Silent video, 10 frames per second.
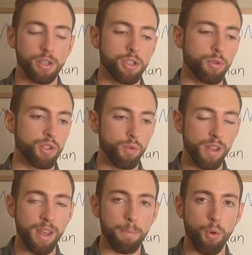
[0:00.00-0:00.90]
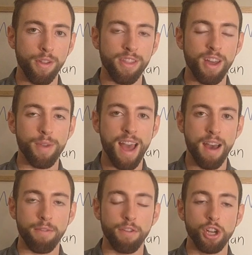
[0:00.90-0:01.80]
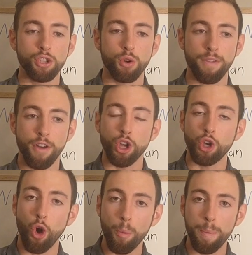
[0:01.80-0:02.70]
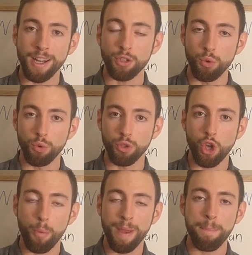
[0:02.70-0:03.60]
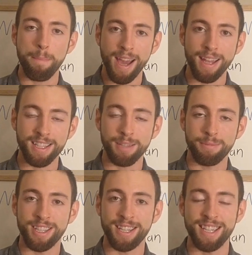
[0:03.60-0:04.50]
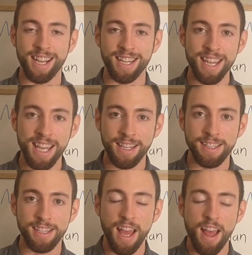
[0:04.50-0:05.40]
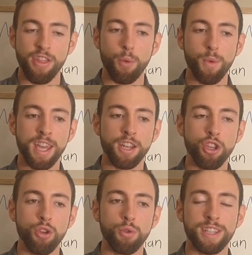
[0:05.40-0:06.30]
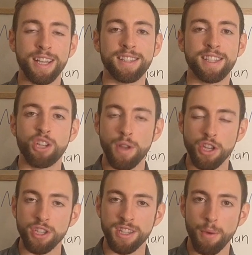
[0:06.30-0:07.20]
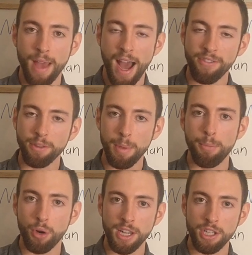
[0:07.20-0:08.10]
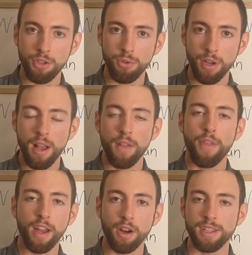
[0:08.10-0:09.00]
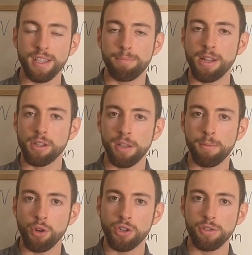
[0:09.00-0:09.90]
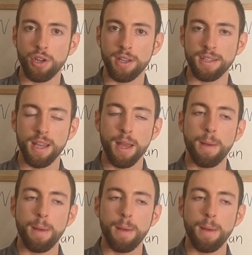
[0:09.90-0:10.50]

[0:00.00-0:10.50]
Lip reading: So it's really important that we have sort of coping tools, coping mechanisms and techniques that we can use in situations that we have to be put into that cause us mental and emotional stress.